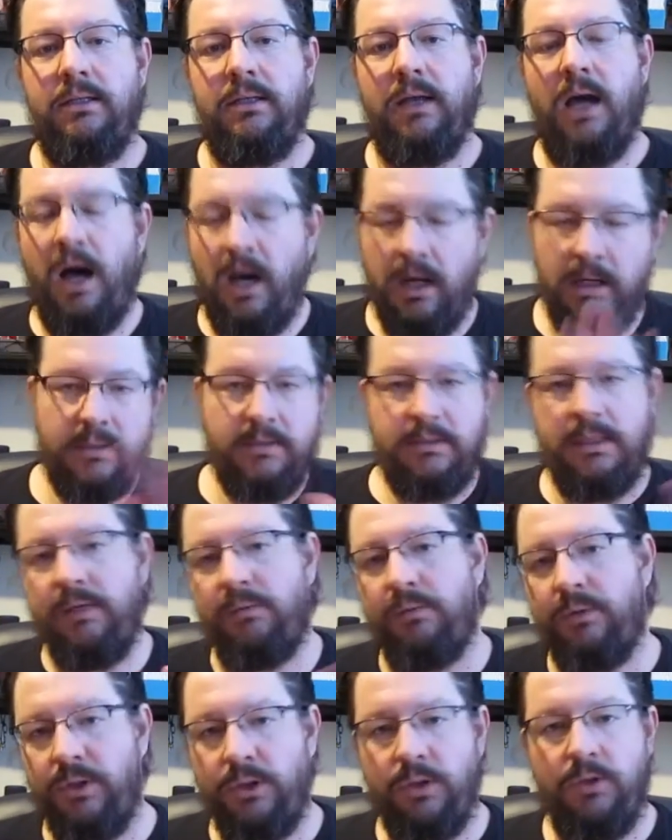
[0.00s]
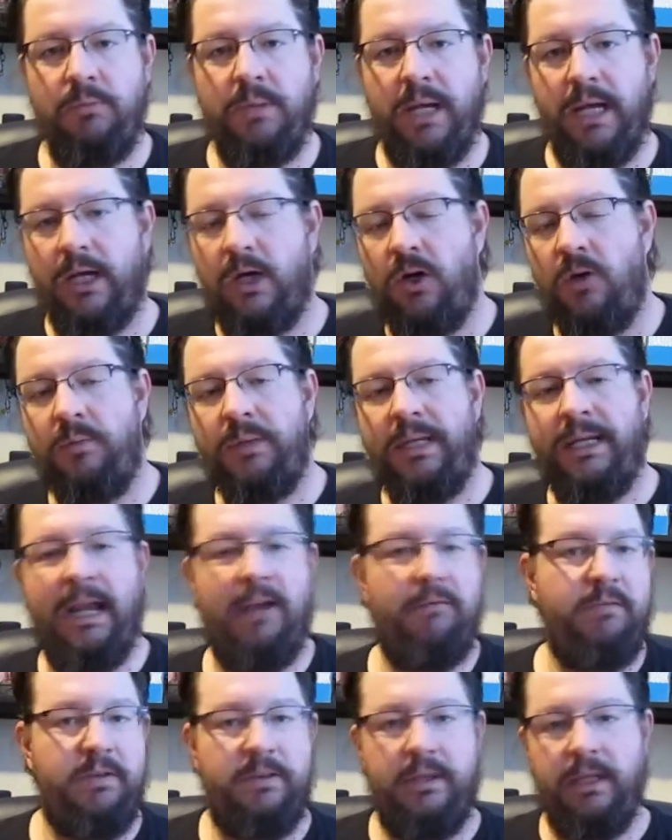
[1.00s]
honestly renewed my hope in
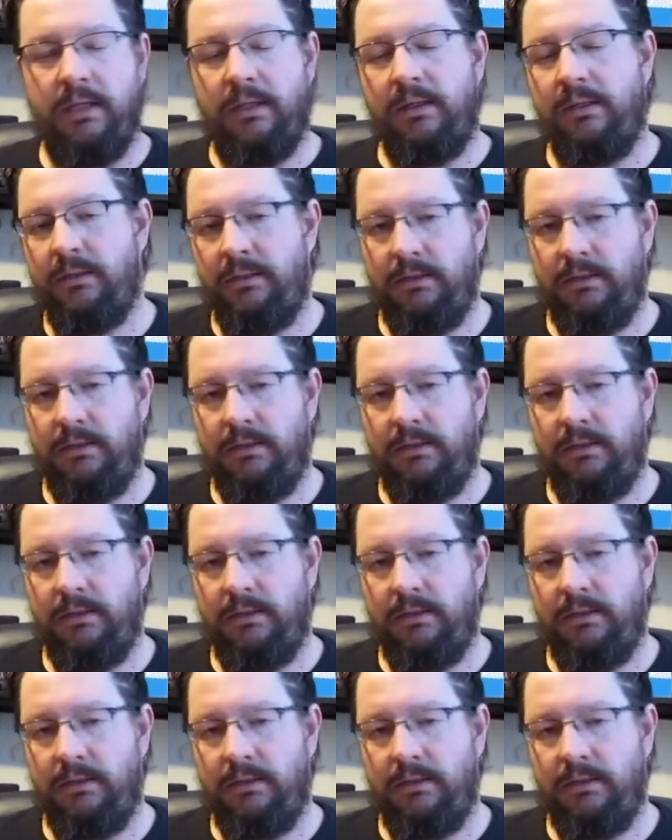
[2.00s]
everything.